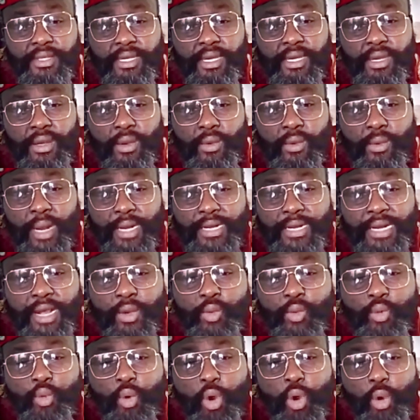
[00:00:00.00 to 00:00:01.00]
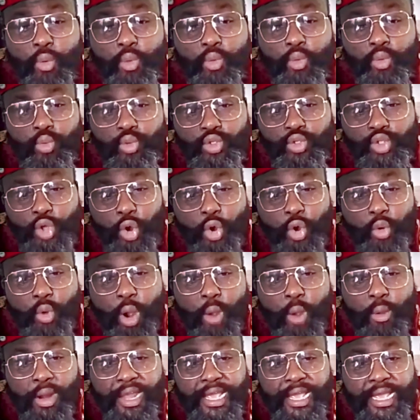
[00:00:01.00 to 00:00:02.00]
One name choke on
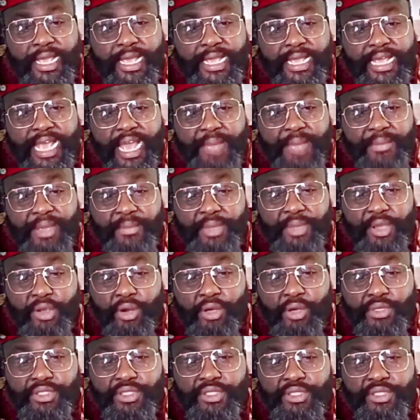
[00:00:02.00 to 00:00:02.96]
the AKM because